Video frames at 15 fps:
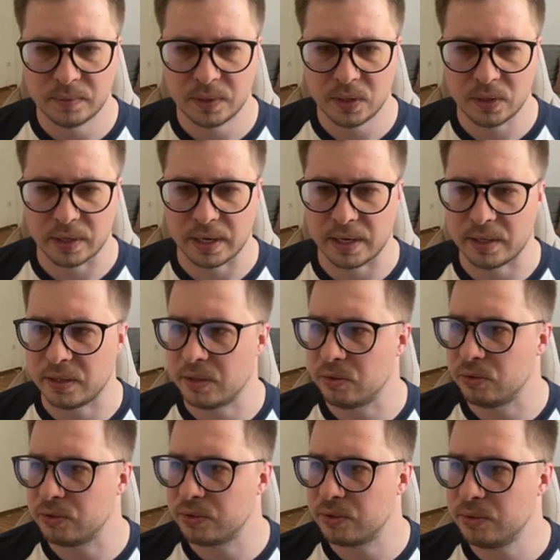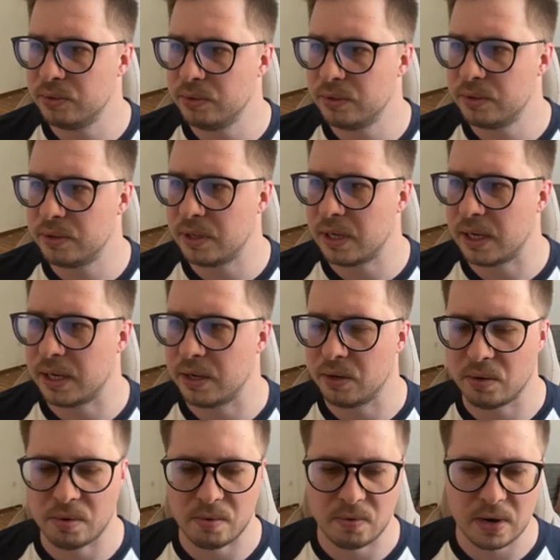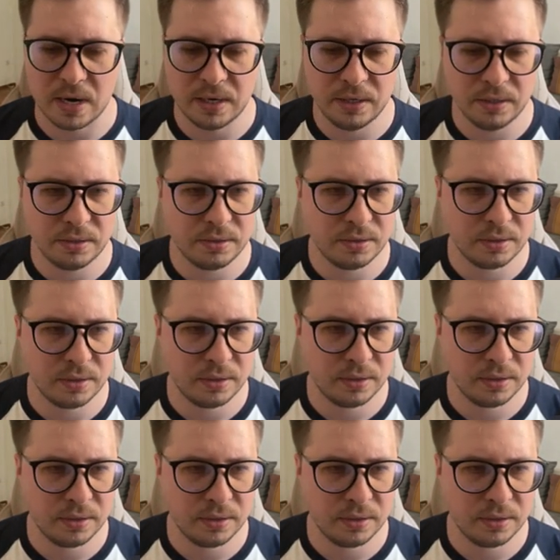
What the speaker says: Okay, looks good. I run it.